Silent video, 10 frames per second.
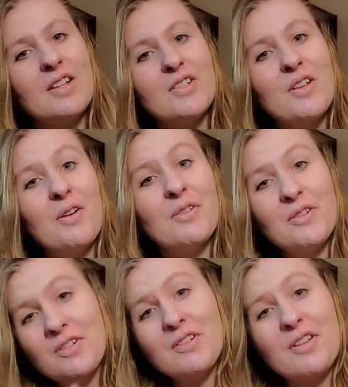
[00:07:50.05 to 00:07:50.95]
So
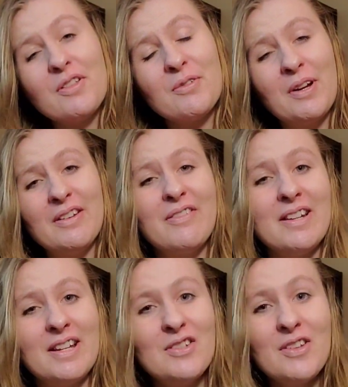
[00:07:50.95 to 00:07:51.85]
those are the three
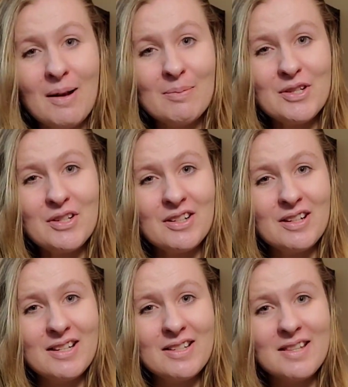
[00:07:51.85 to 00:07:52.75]
financial
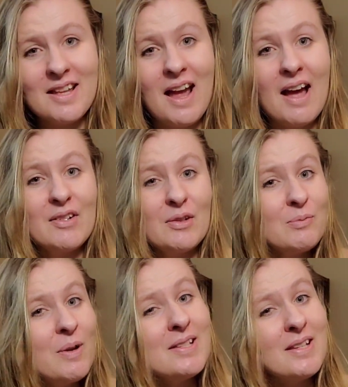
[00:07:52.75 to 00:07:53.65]
opportunities that have
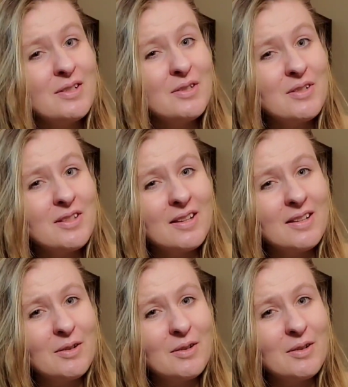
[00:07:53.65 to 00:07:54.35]
arisen due to the